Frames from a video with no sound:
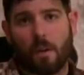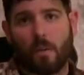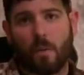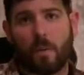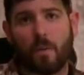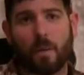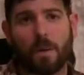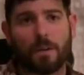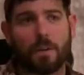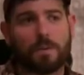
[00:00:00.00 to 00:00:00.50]

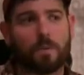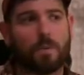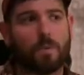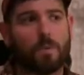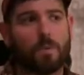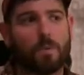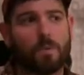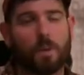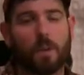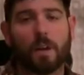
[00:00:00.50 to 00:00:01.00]
We went
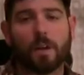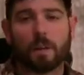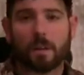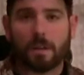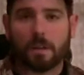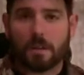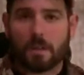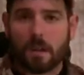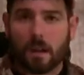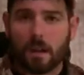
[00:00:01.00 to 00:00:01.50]
to
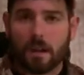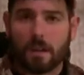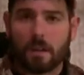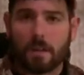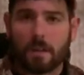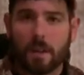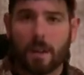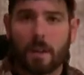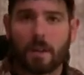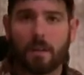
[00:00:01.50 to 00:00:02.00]
London,
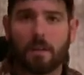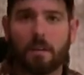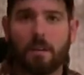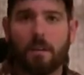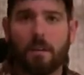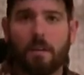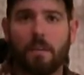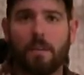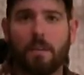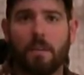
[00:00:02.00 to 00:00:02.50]
Kentucky then,